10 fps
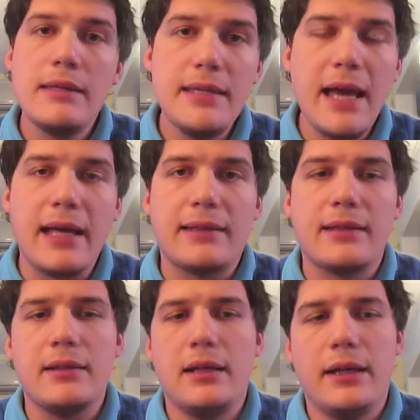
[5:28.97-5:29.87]

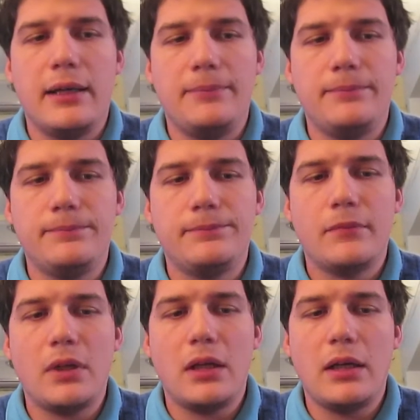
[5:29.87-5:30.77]
yet
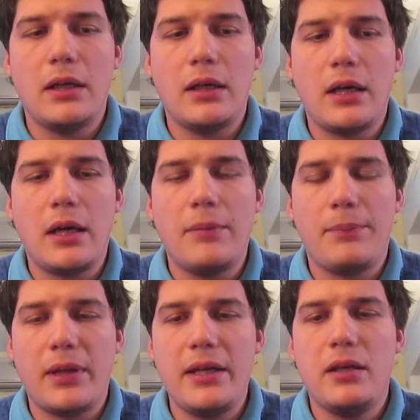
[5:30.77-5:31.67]
a
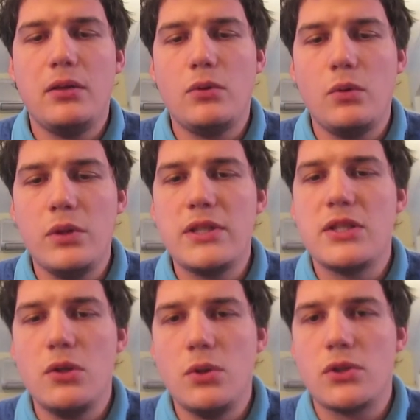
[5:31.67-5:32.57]
player who
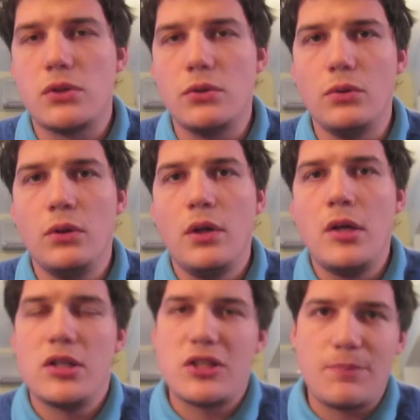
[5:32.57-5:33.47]
is used to
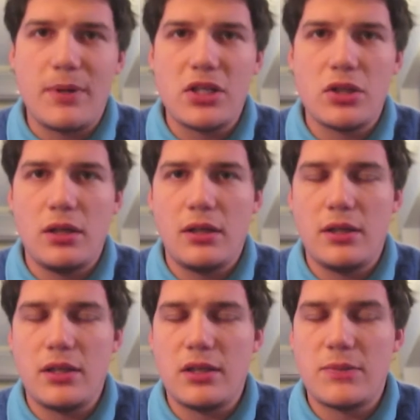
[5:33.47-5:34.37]

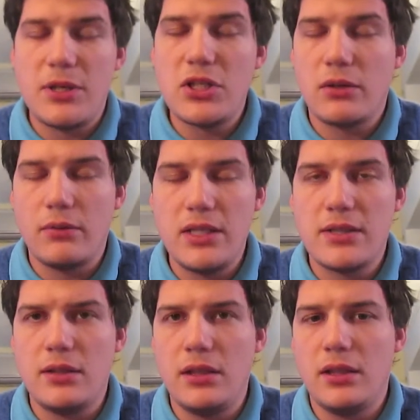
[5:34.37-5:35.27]
spatial
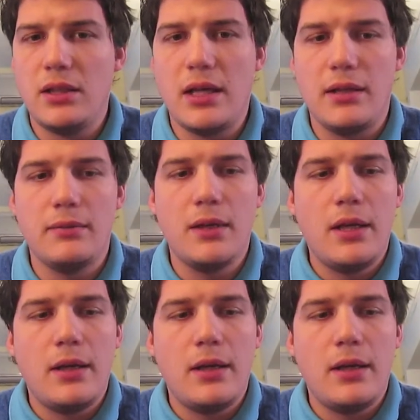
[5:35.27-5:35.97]
reasoning and